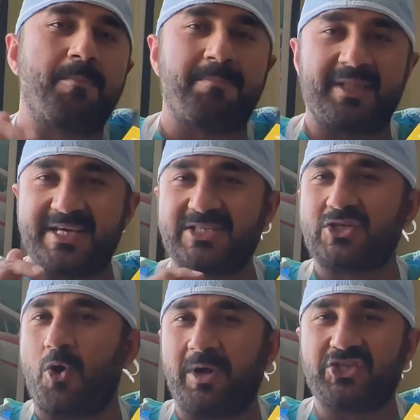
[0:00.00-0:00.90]
Please
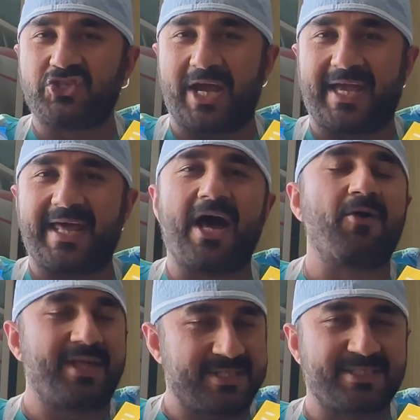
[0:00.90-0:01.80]
go and check it out
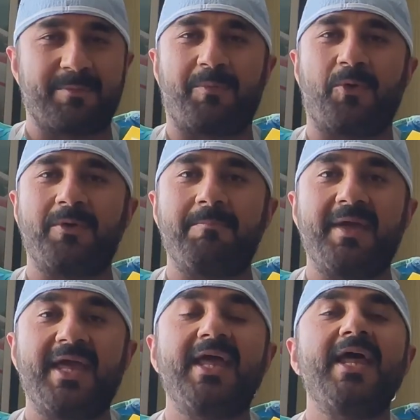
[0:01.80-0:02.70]
and support
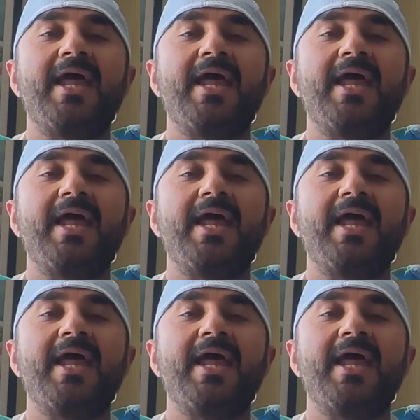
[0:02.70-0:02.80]
me.